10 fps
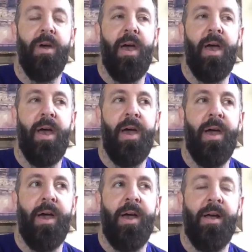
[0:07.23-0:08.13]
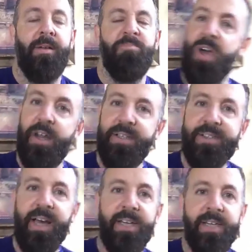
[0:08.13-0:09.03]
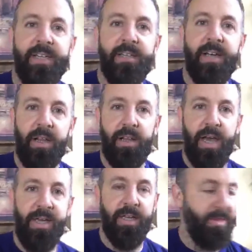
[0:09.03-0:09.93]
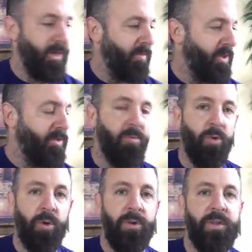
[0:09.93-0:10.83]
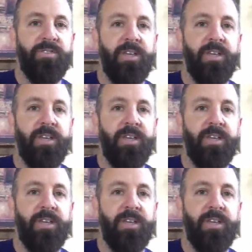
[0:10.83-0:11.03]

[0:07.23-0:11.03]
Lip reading: and kind of digging it, kind of like it. I think I'm going to do more of these